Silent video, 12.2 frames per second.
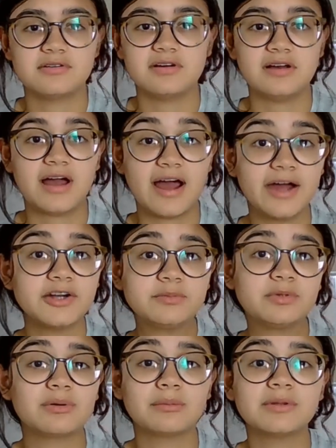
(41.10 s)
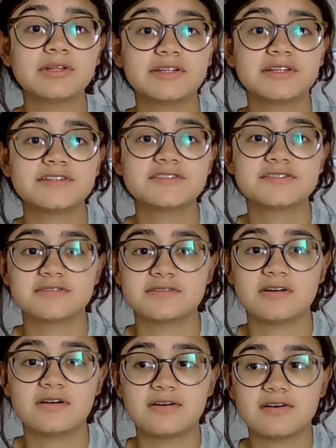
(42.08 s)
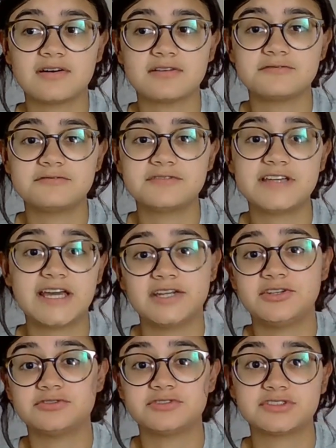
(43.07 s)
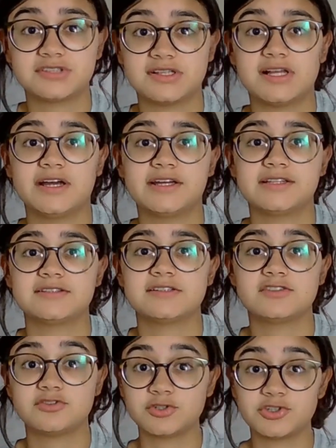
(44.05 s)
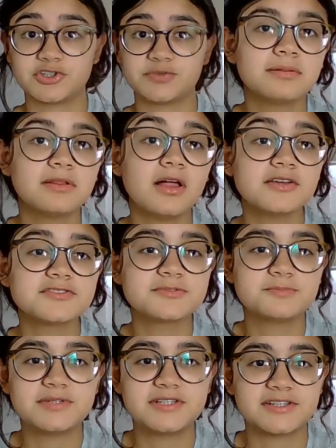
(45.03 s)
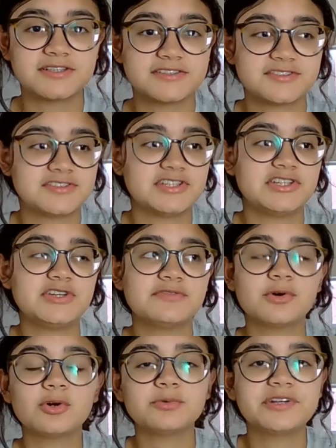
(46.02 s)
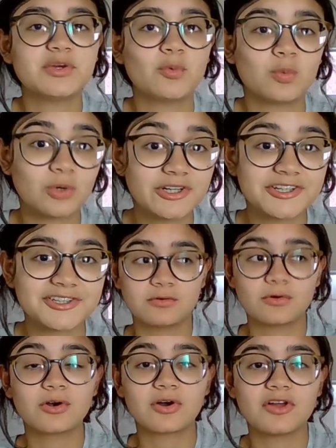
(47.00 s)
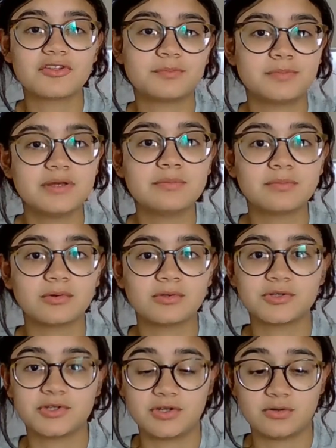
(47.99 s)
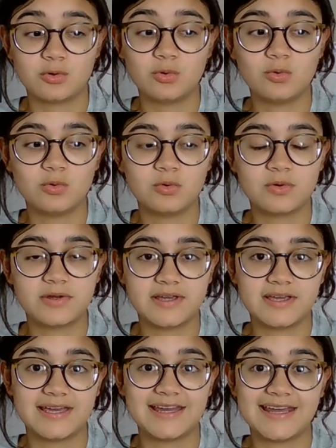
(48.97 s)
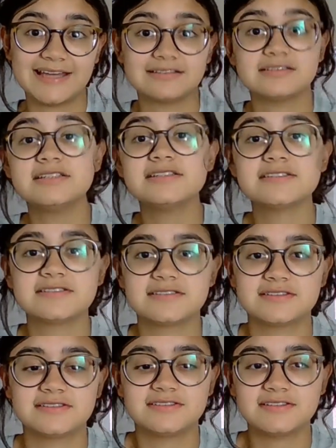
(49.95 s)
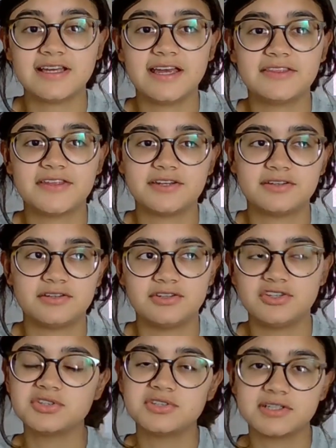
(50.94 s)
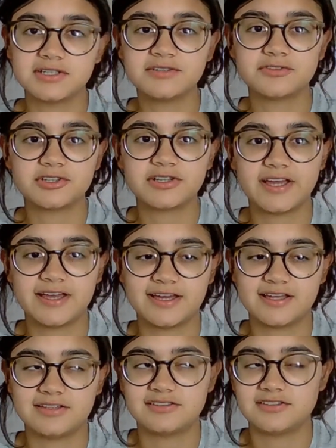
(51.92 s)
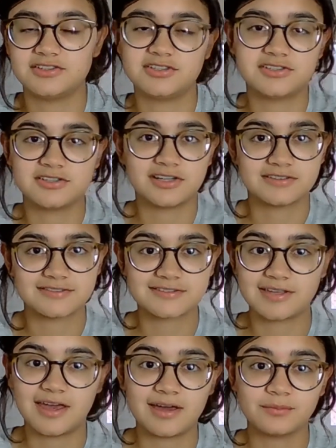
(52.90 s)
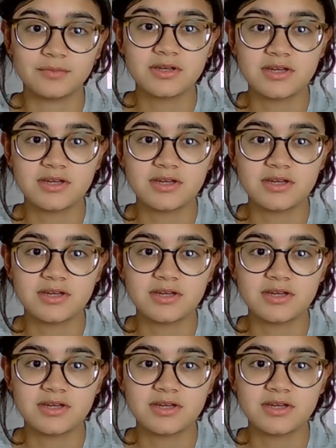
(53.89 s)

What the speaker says: higher probabilities of getting your first client sooner. Plus, because you've already worked for other people who can at least say that you deliver and you do not scam